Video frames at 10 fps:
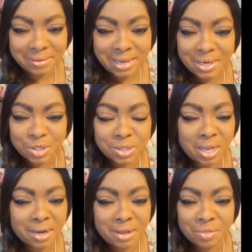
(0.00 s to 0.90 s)
that is
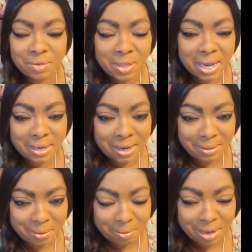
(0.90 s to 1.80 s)
none other than
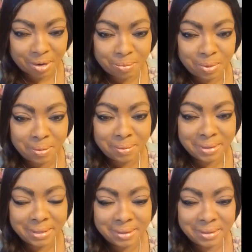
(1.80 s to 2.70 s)
incredible
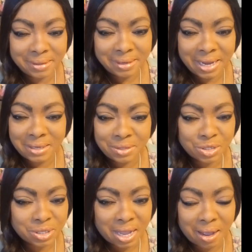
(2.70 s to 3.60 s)
in
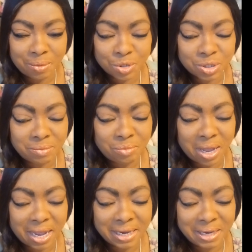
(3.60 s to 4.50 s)
this hour,
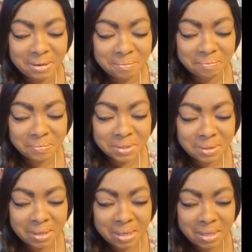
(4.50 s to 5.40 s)
somebody.
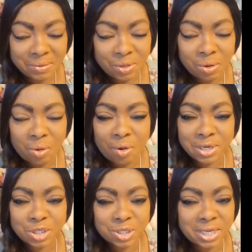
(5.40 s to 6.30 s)
The
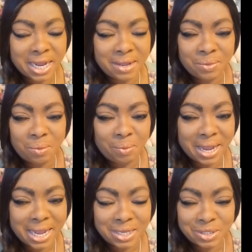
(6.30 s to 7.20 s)
Lord is saying the
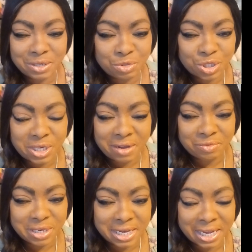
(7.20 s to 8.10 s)
winds have
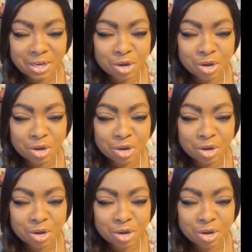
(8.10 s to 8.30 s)
shifted.